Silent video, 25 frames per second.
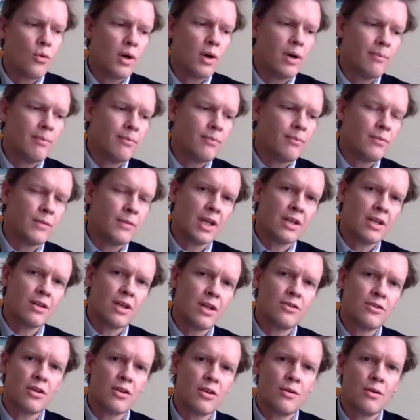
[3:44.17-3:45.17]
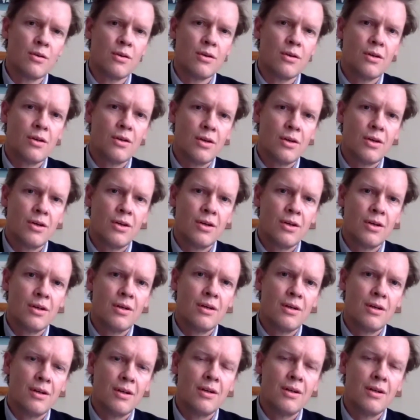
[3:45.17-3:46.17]
to do this really well. So this was
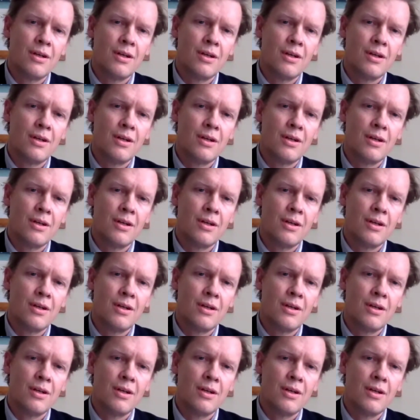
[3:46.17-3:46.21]
an